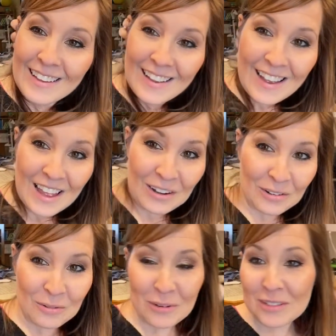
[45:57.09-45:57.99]
I don't
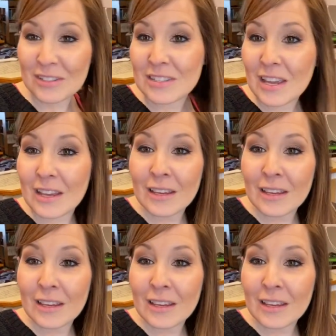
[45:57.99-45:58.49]
know what to say.